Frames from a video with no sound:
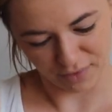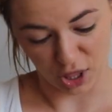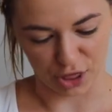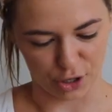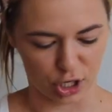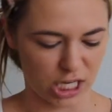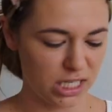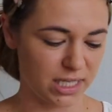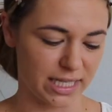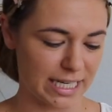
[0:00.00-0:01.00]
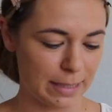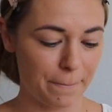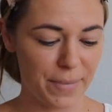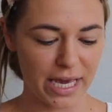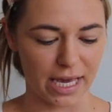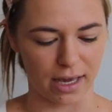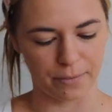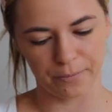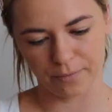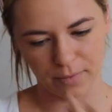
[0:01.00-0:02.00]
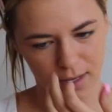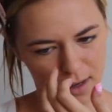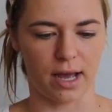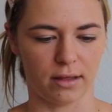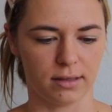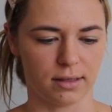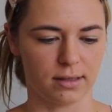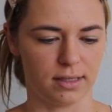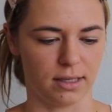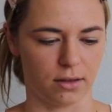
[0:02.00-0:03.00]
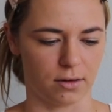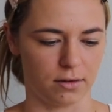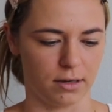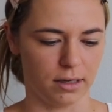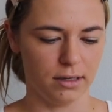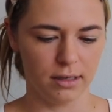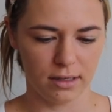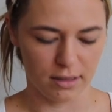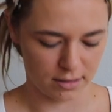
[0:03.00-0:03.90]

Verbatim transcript: thirty C P. To add this concealer on.